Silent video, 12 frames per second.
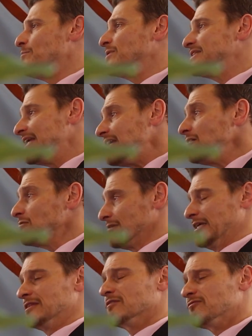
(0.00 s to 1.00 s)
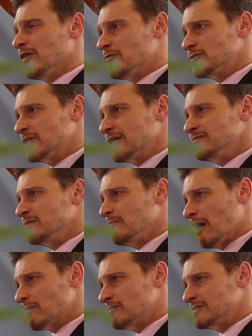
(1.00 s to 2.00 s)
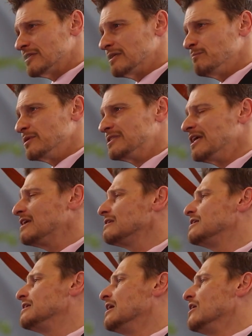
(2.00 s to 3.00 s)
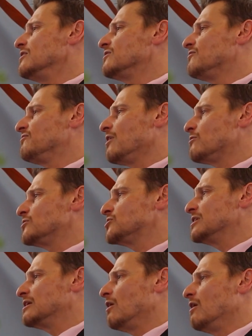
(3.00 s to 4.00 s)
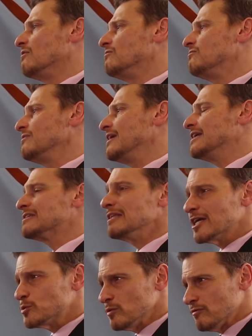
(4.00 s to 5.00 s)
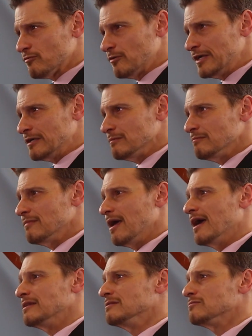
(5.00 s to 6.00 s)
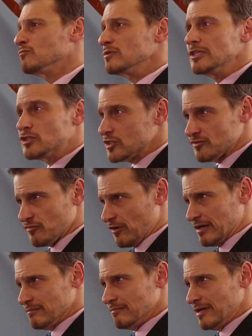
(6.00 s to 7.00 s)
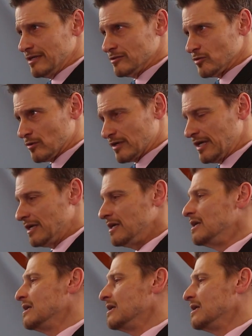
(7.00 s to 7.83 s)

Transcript: particularly the flourishing of democracy, particularly the flourishing of intellectual freedom and religious freedom in Turkey.